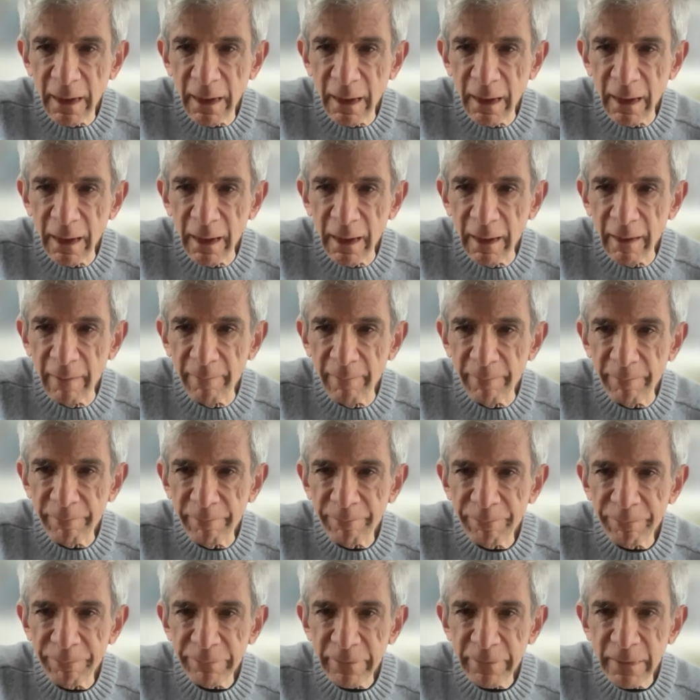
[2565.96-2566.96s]
Um,
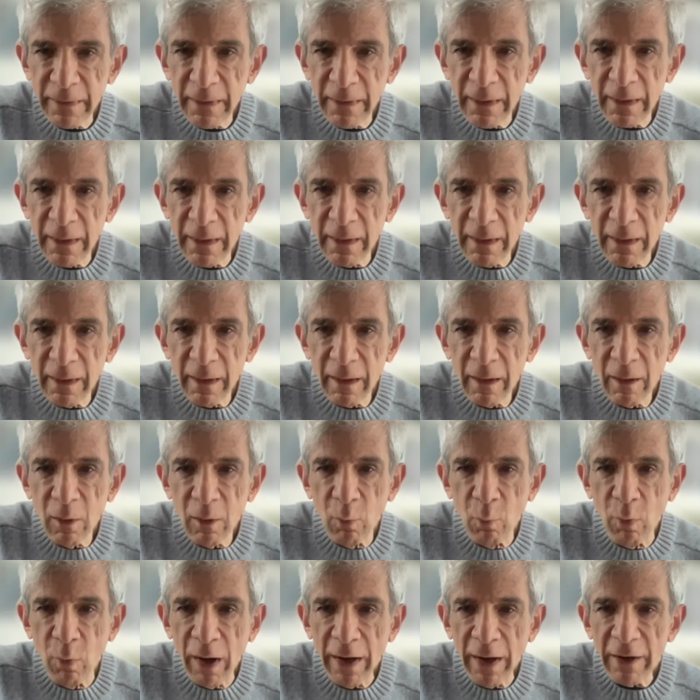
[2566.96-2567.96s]

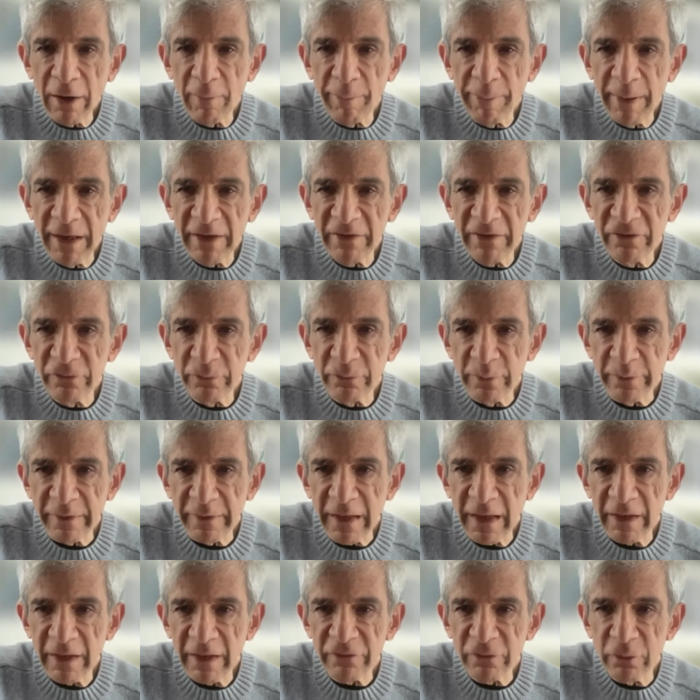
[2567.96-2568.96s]
why are patients
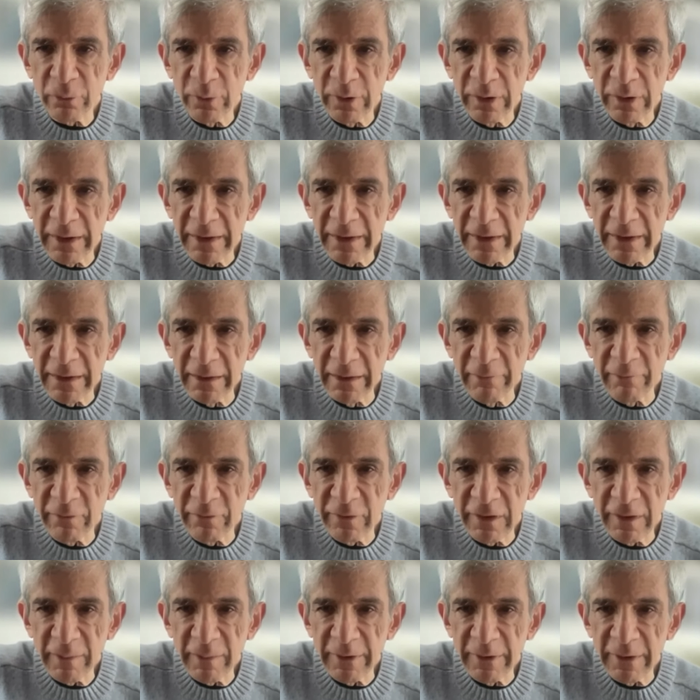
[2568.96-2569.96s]
with cancer related
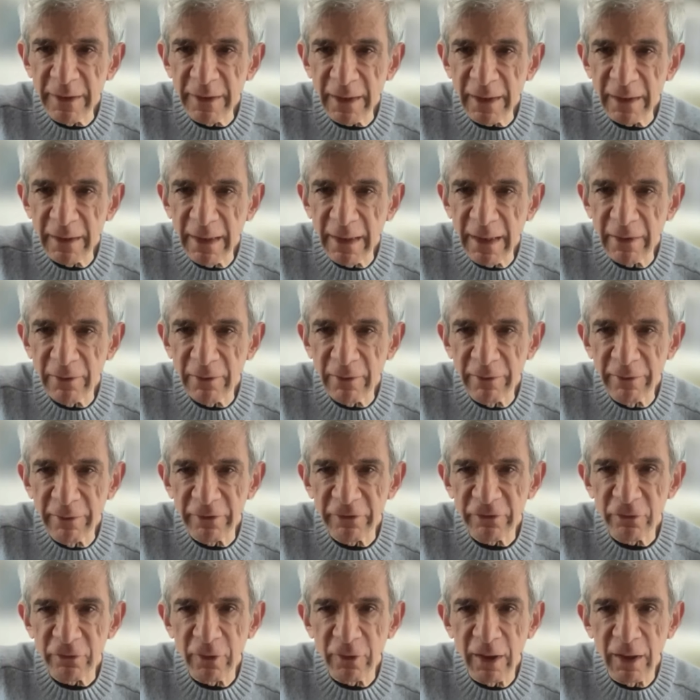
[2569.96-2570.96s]
lymphedema not allowed in
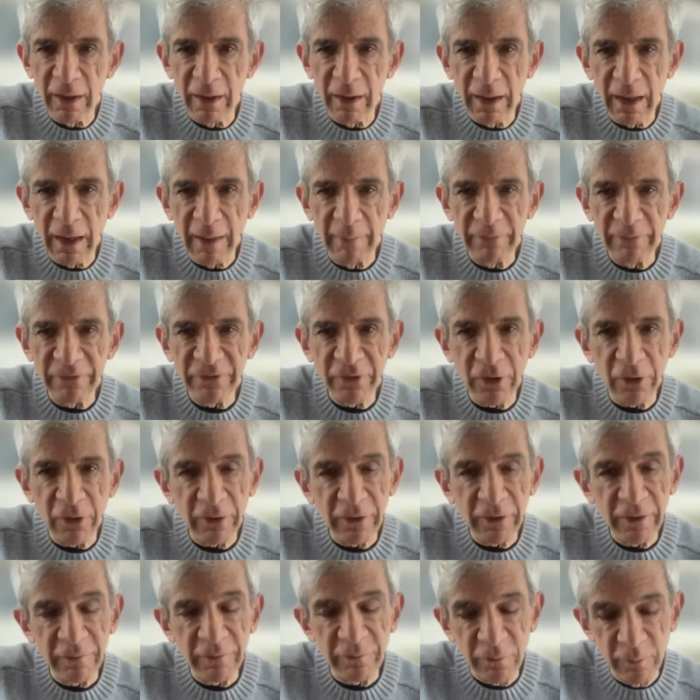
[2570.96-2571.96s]
this trial? I'm
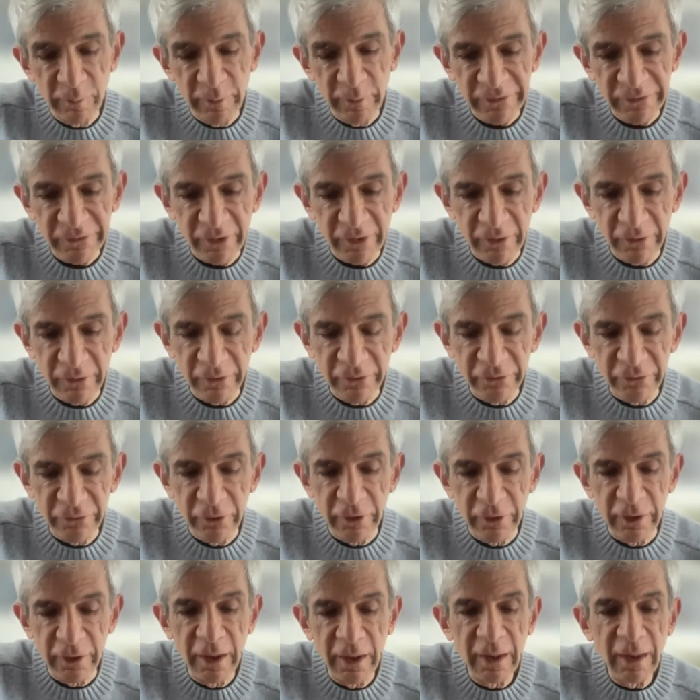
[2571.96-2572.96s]
sorry if you
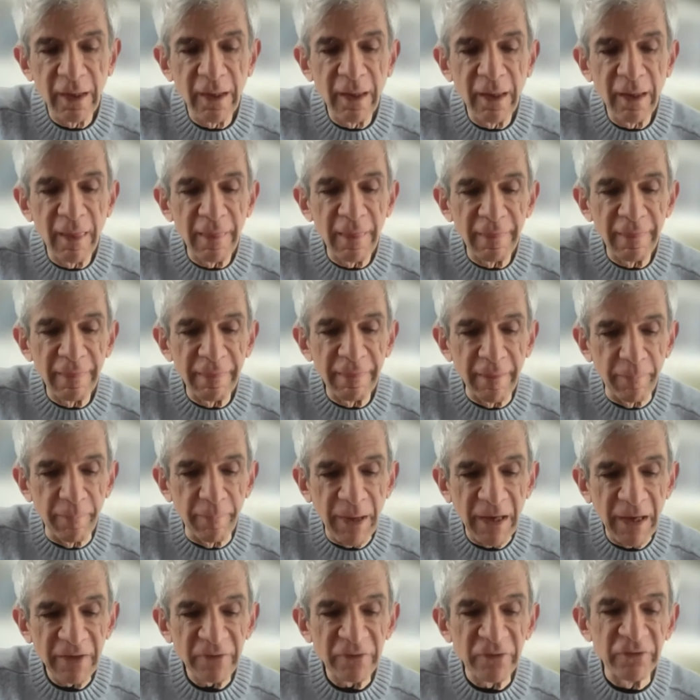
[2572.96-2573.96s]
misunderstood. The
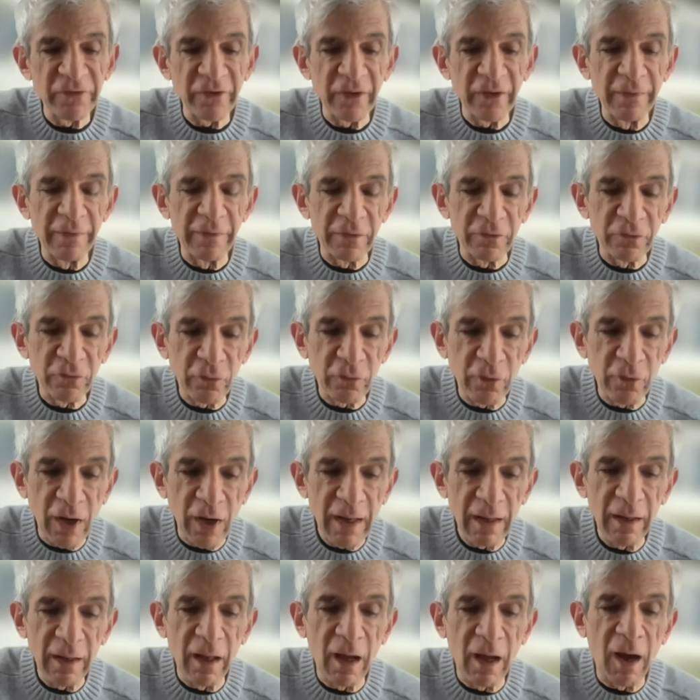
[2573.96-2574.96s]
patients in the
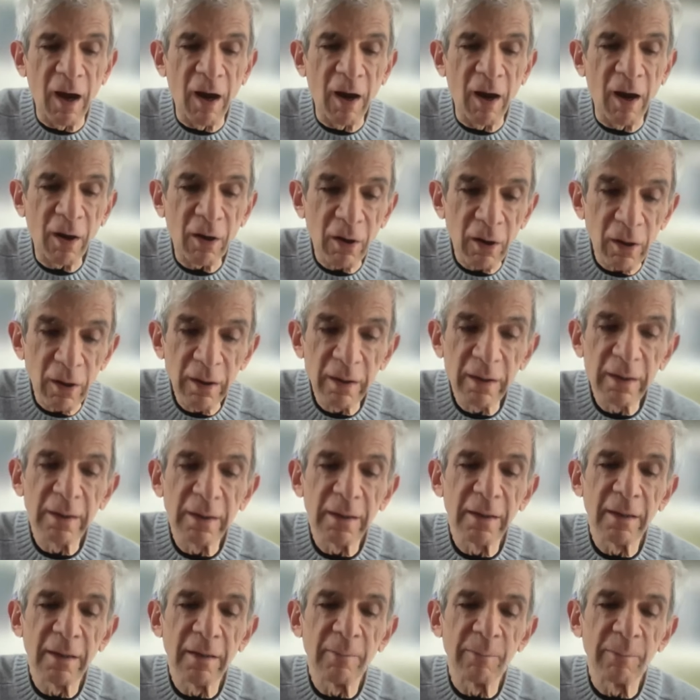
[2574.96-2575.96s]
trial are
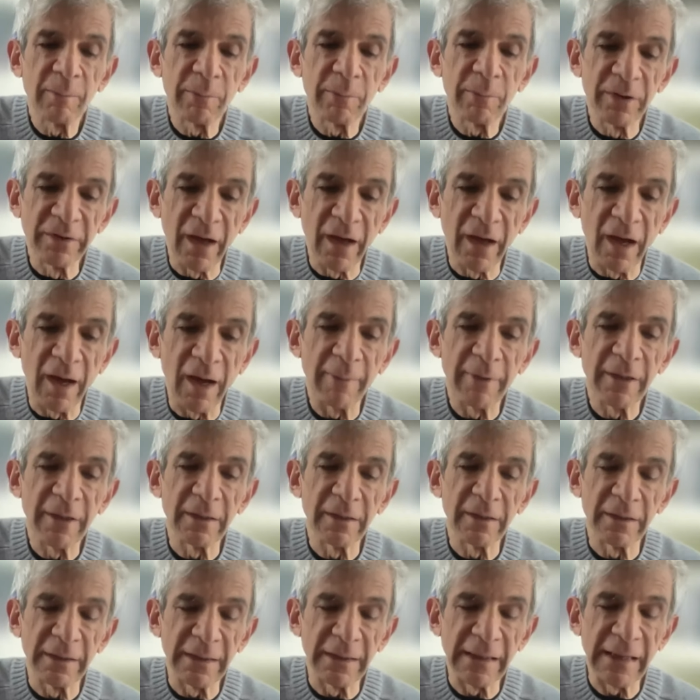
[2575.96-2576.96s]

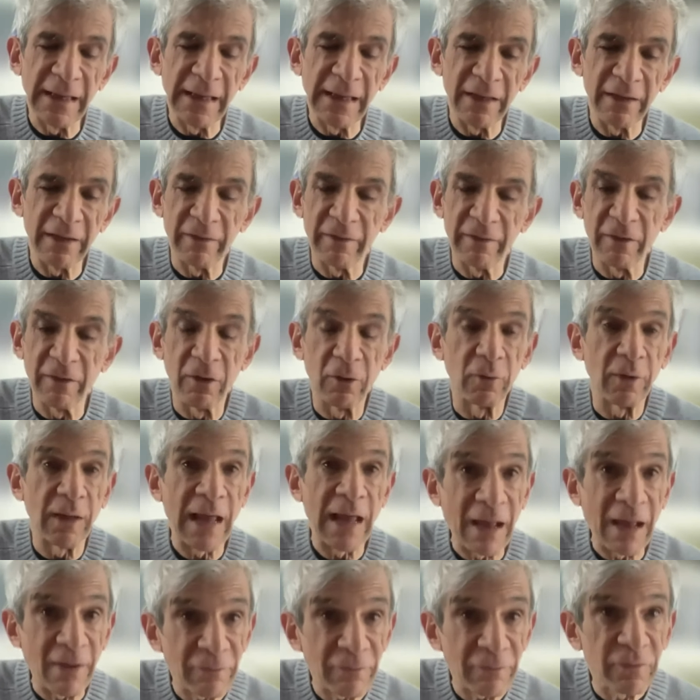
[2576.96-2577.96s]
predominantly can they don't
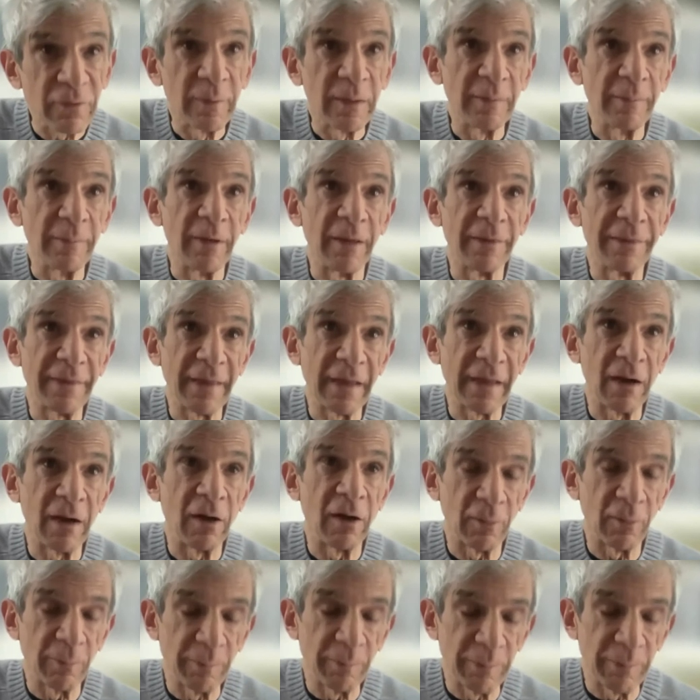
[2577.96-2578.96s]
have to be but they
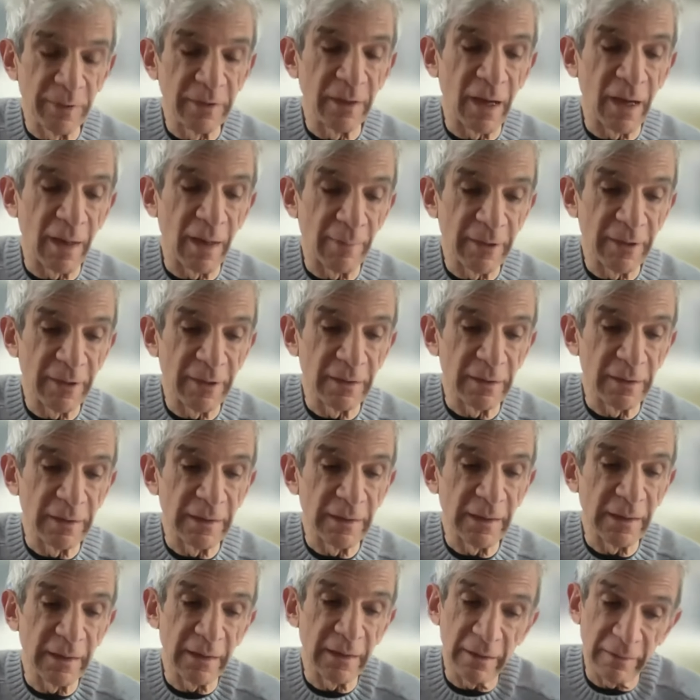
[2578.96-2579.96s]
are
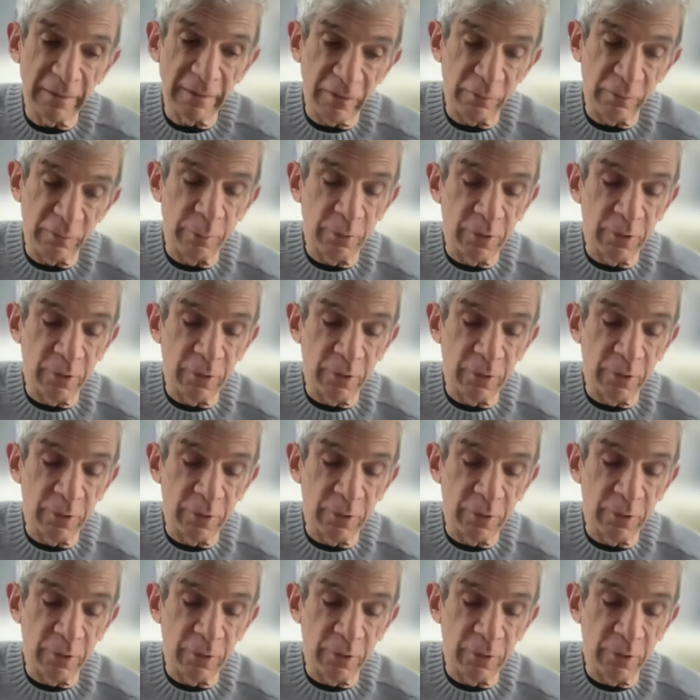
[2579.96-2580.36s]
predominantly and at this